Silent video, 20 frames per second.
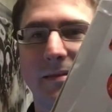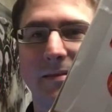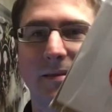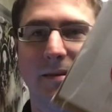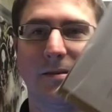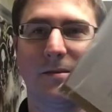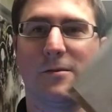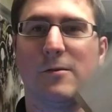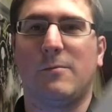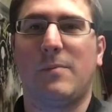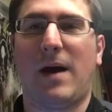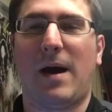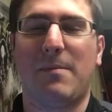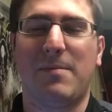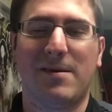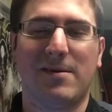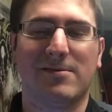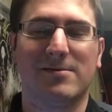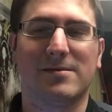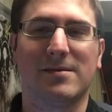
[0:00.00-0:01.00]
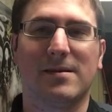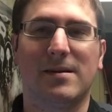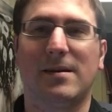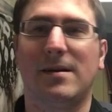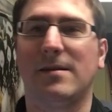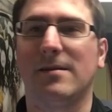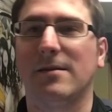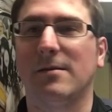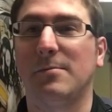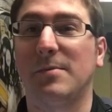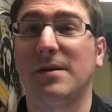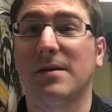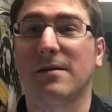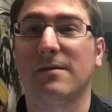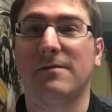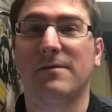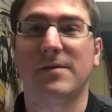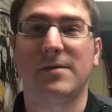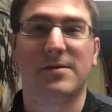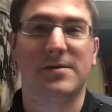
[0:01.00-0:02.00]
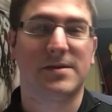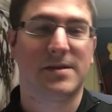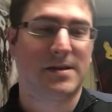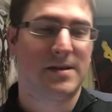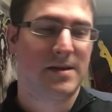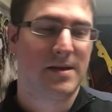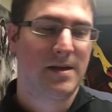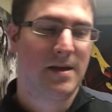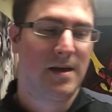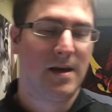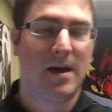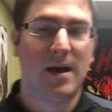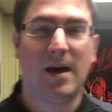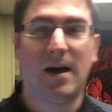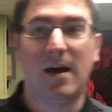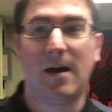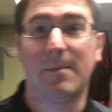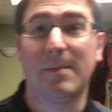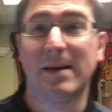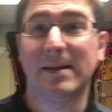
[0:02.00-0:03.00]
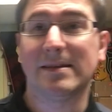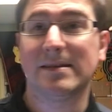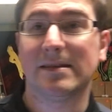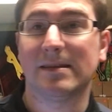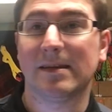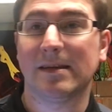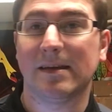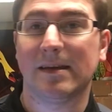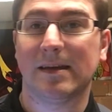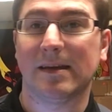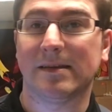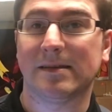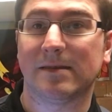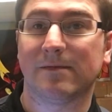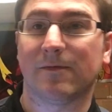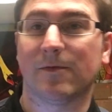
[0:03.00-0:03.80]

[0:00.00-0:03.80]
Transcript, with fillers: the Cisco Pop. There was a little bit of confusion. It's